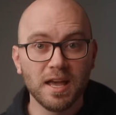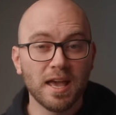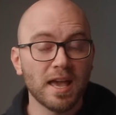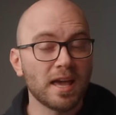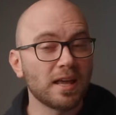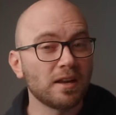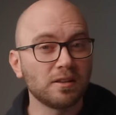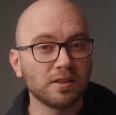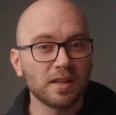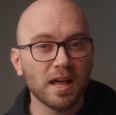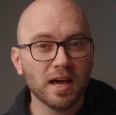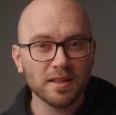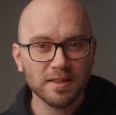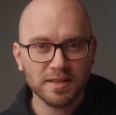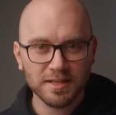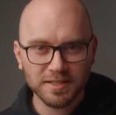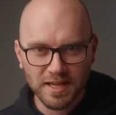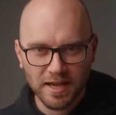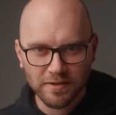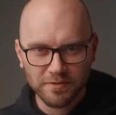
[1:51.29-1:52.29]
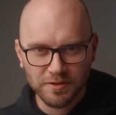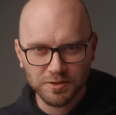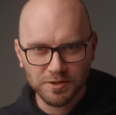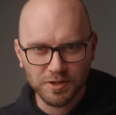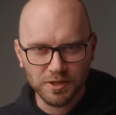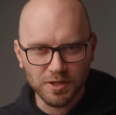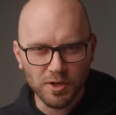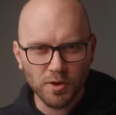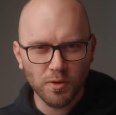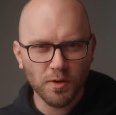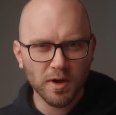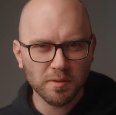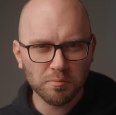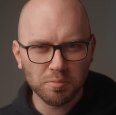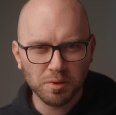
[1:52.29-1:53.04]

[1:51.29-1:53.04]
and a lot of these have those annoying